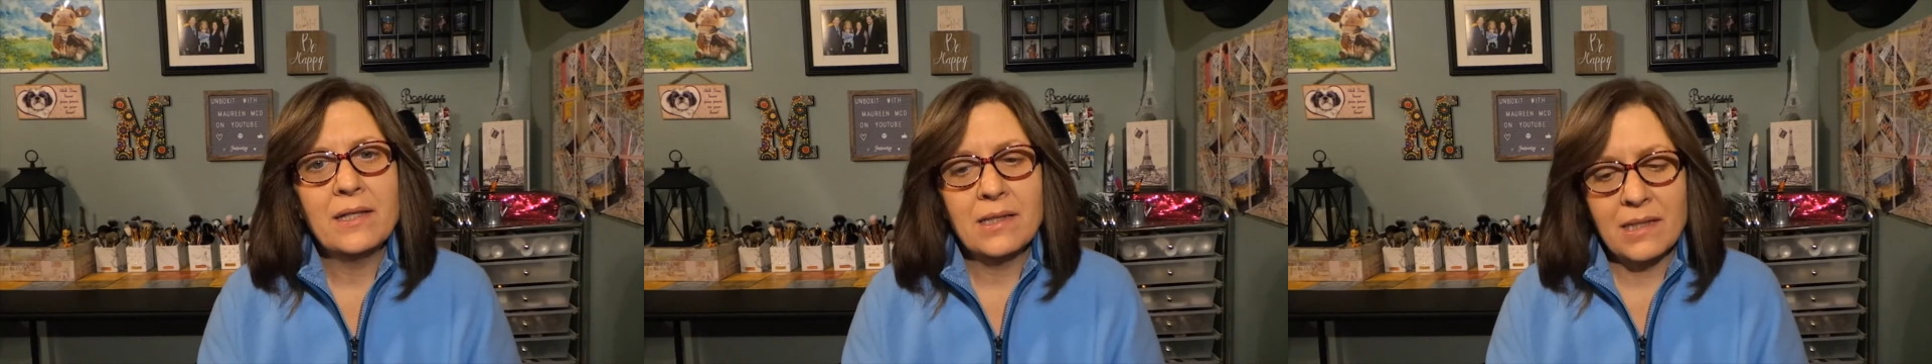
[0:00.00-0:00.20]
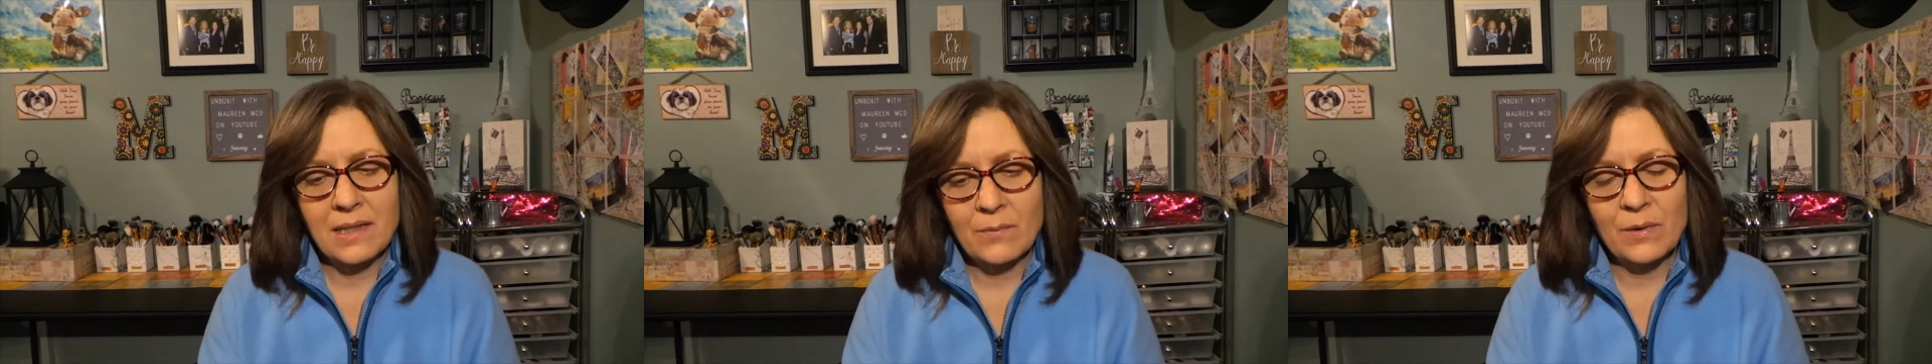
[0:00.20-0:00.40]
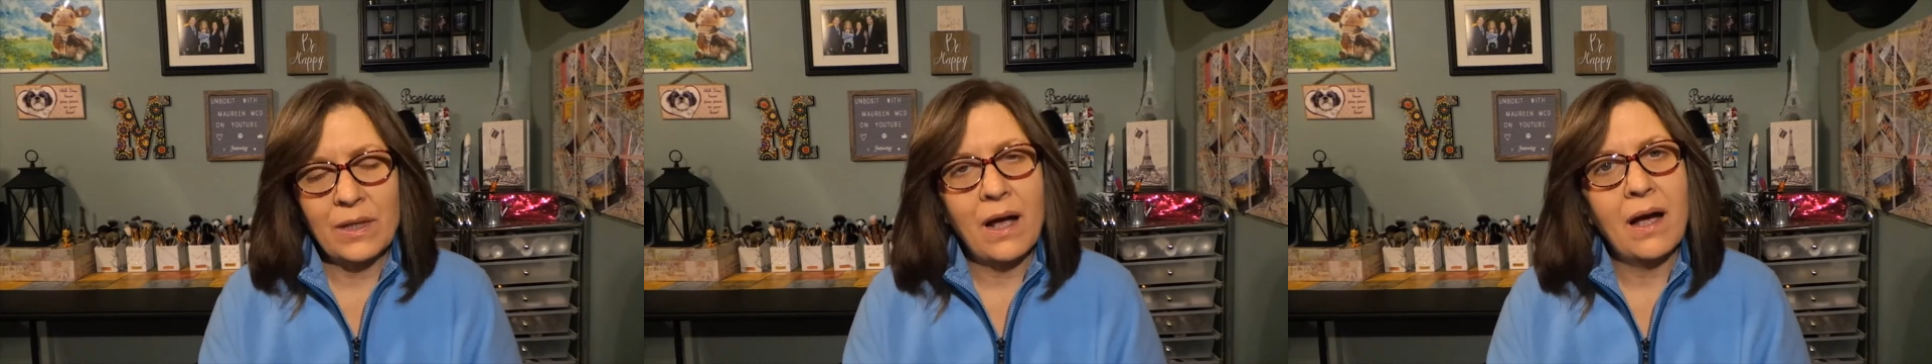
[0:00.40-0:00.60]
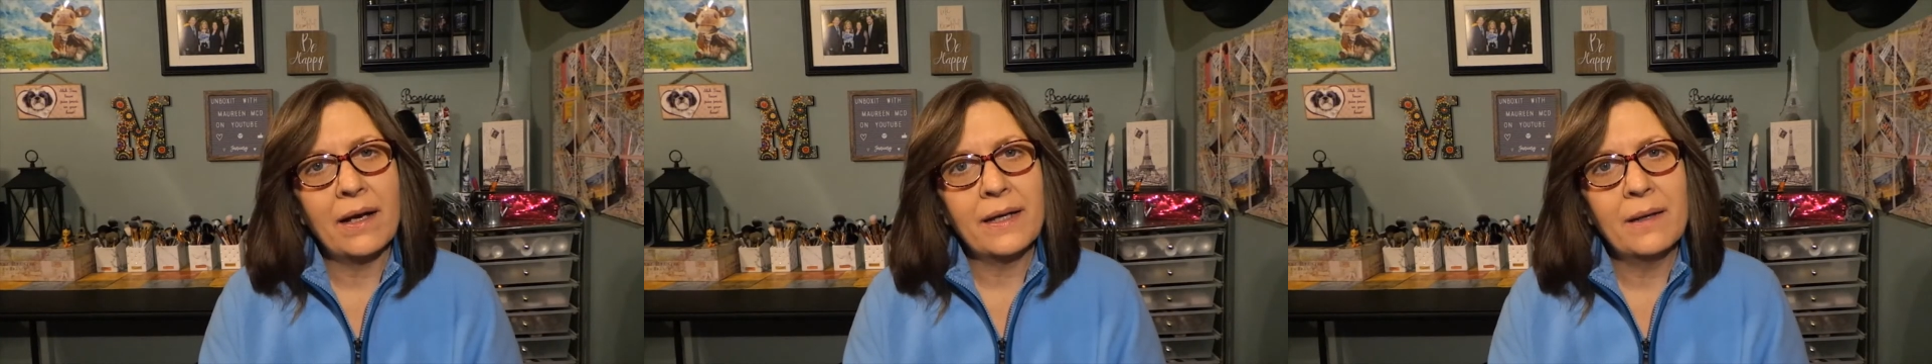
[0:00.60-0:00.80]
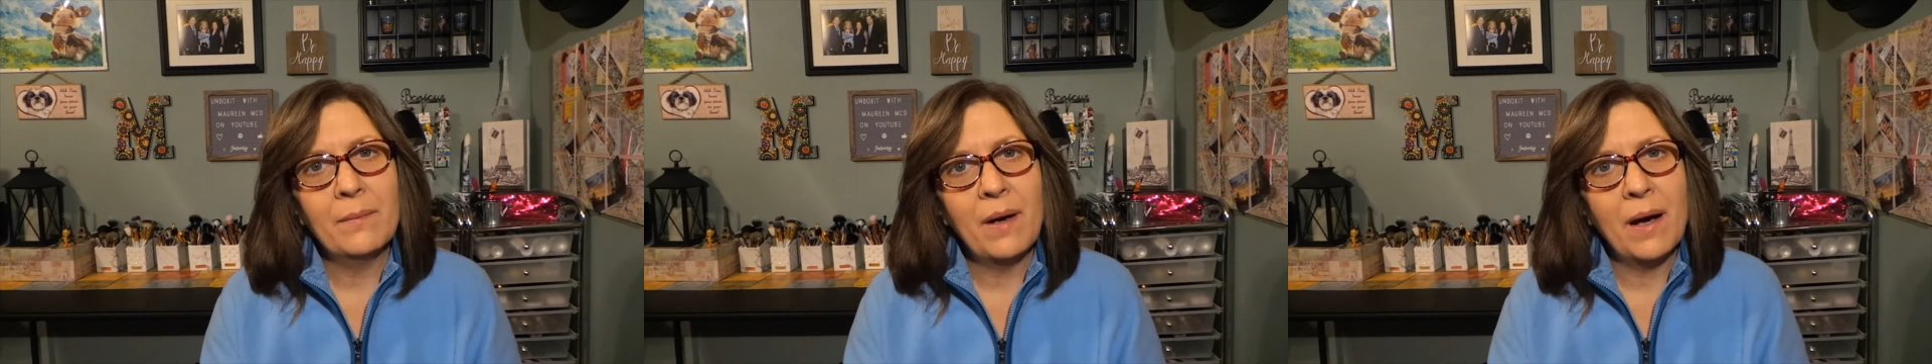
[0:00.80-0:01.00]
see what I
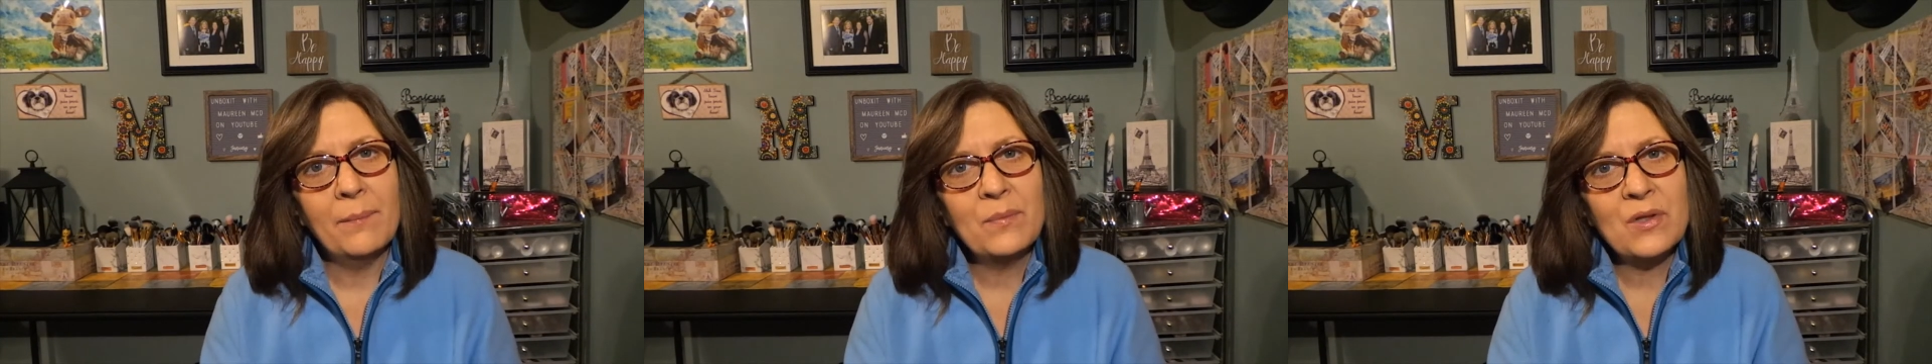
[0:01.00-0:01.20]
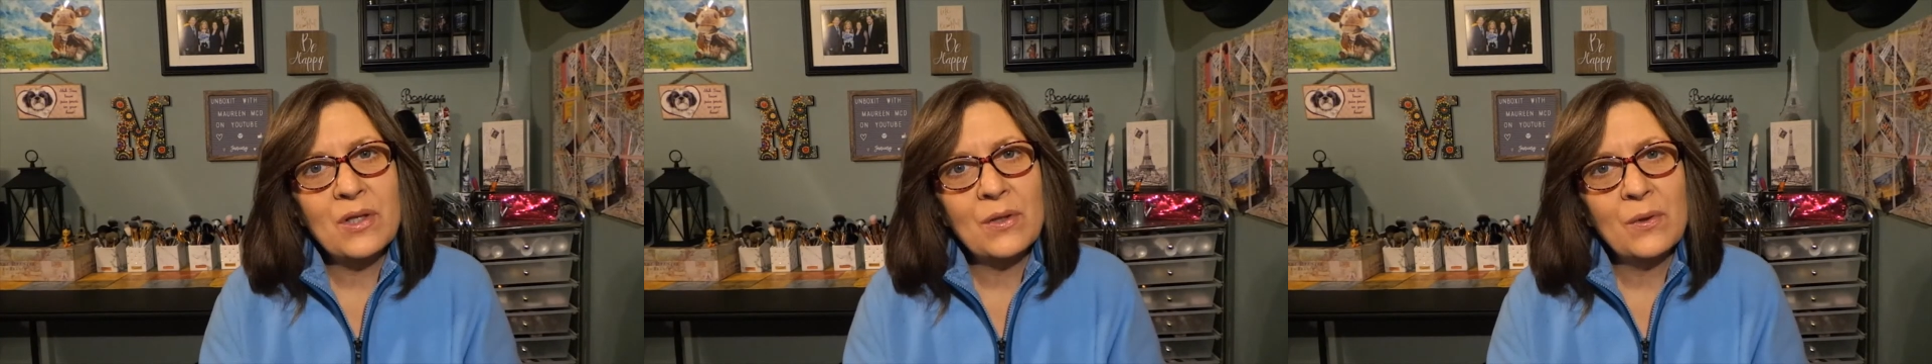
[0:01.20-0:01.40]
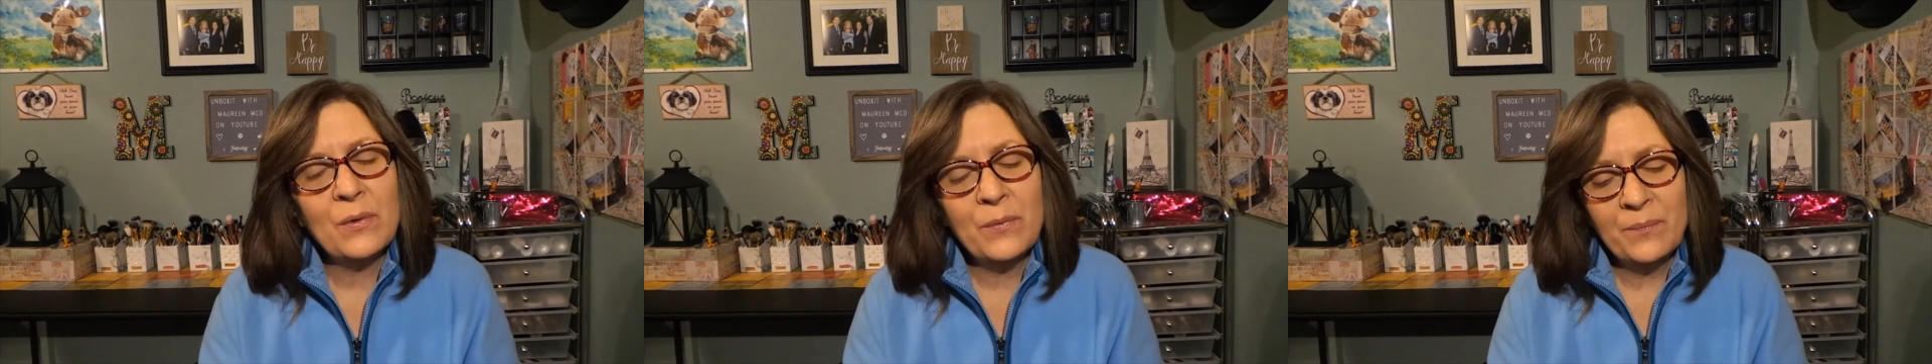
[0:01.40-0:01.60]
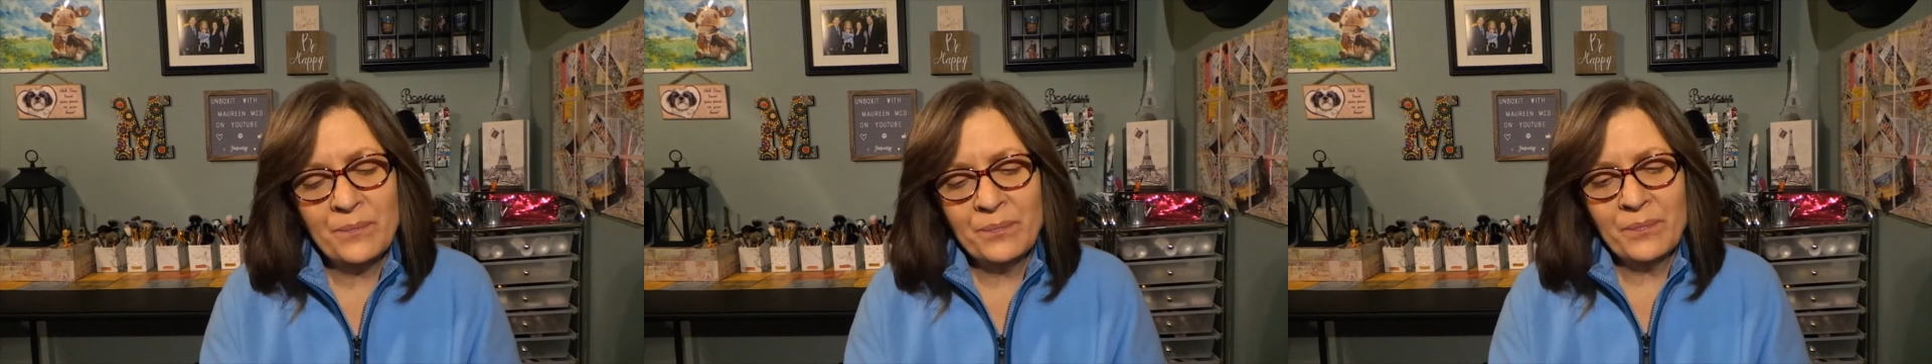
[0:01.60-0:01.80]
am up to.